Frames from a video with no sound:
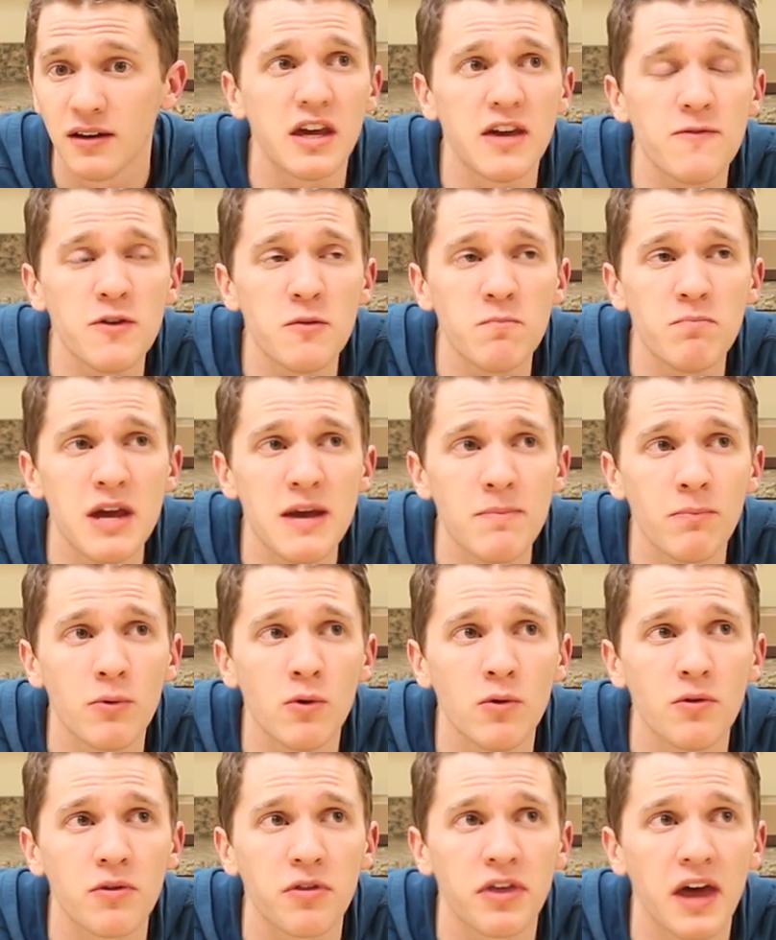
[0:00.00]
Even
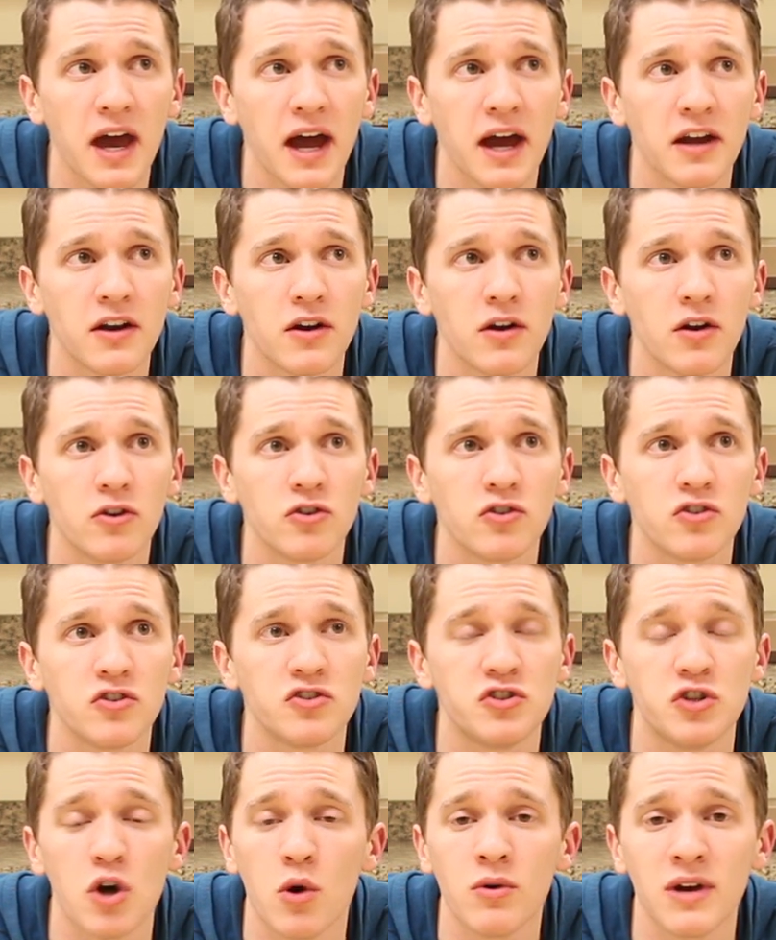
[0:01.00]
people that
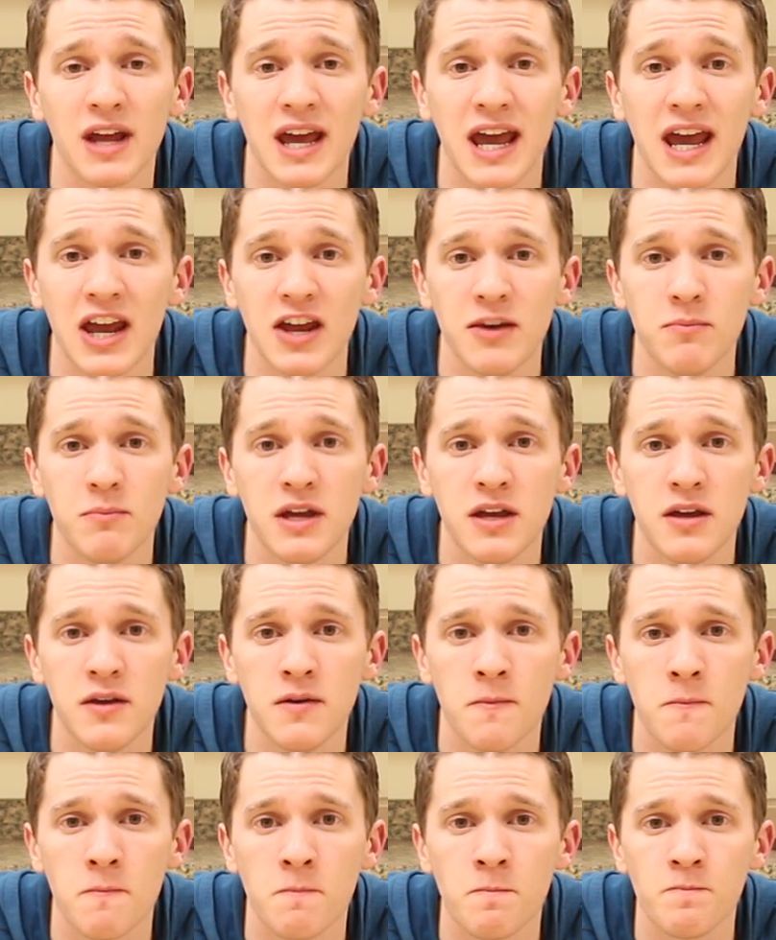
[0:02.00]
don't hate
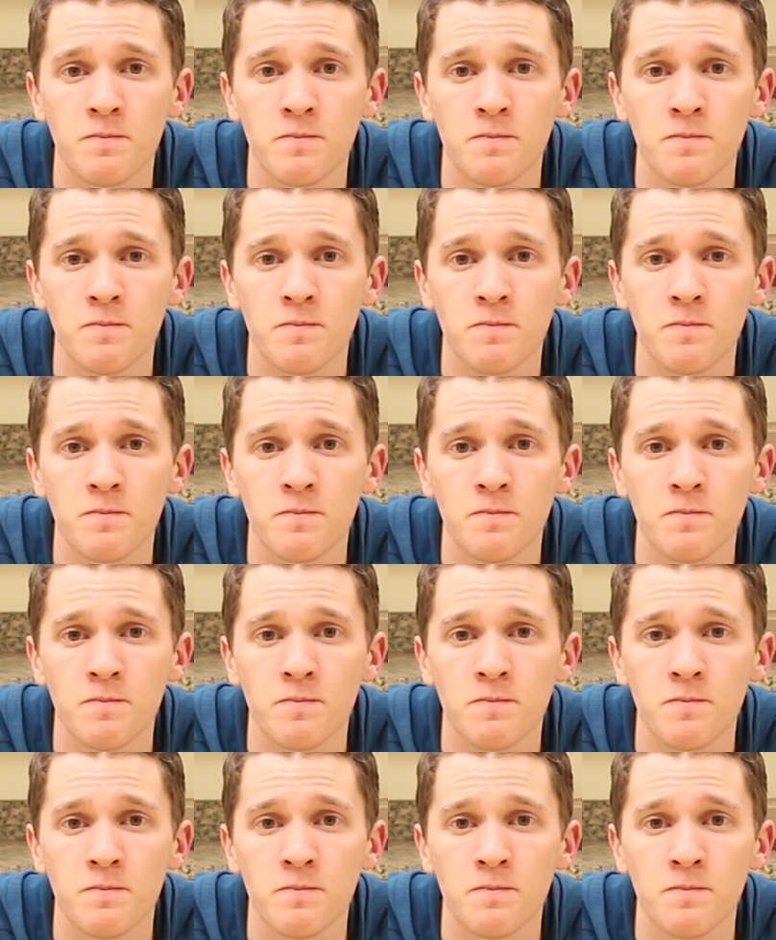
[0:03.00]
me